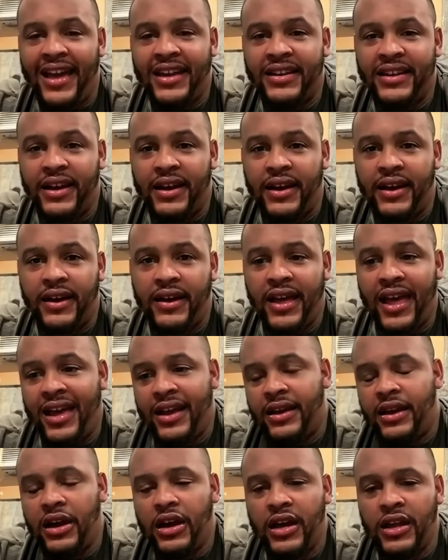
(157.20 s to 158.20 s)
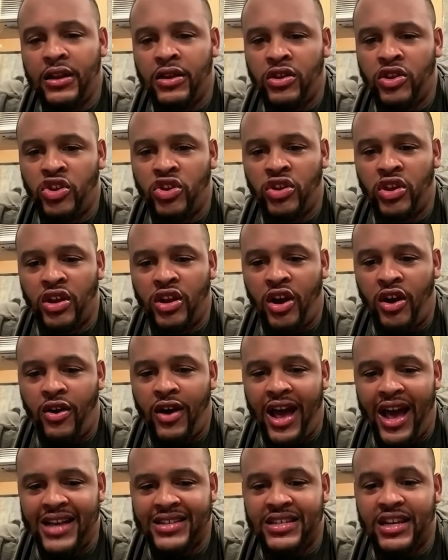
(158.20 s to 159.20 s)
and uh and good you
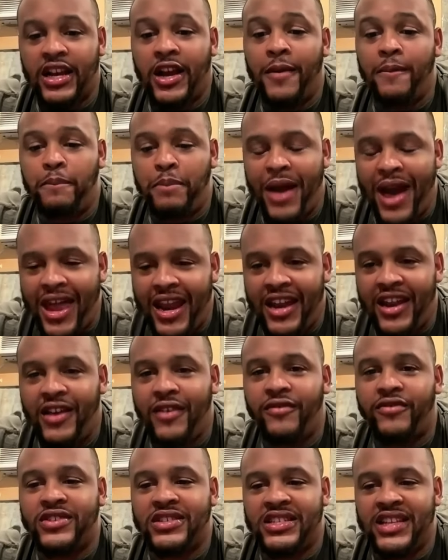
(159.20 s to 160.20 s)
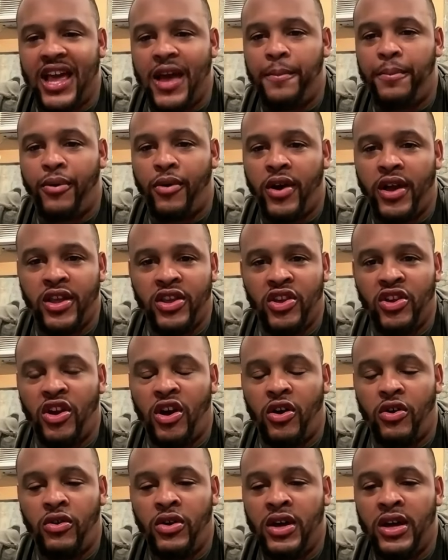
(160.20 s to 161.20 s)
know as a competitive standpoint you
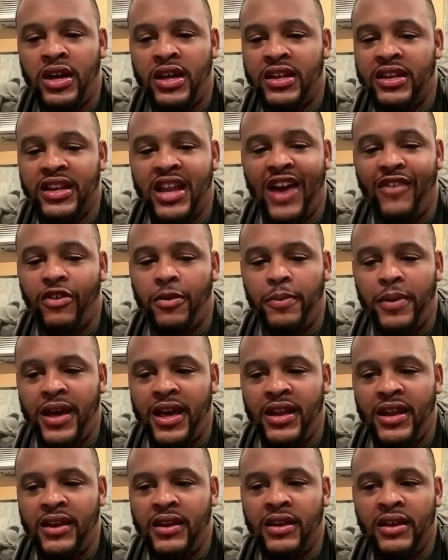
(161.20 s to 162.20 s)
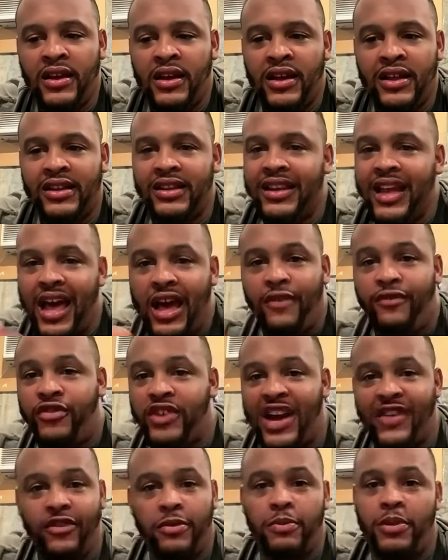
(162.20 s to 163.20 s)
know yeah. never been
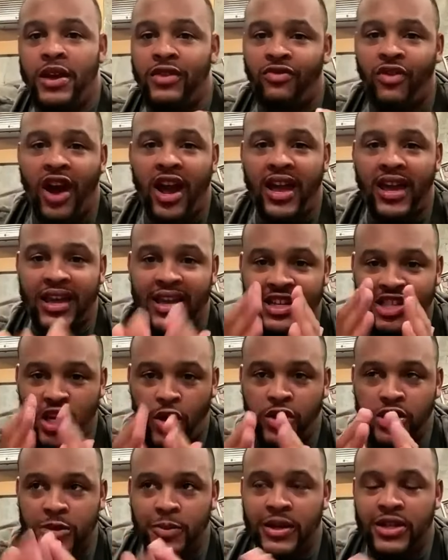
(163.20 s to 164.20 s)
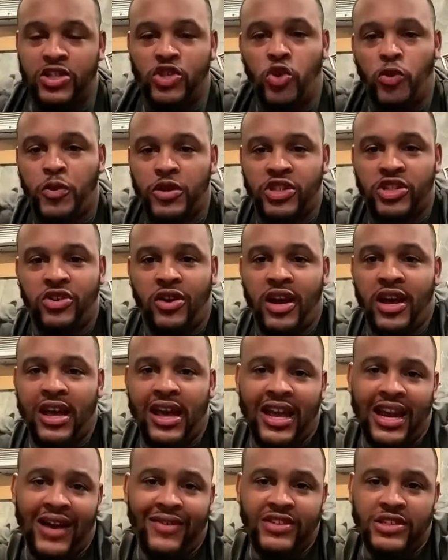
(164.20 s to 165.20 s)
left never been right he's always been super
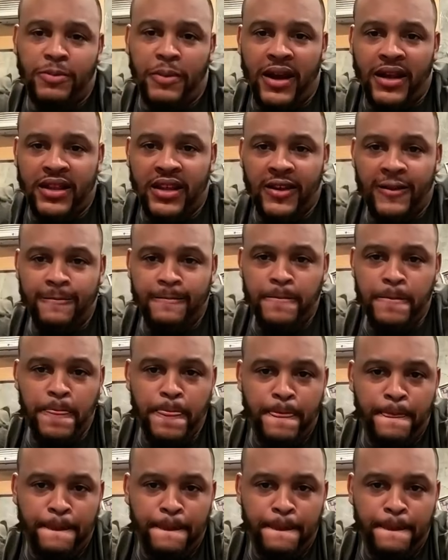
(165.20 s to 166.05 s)
straight and i respect it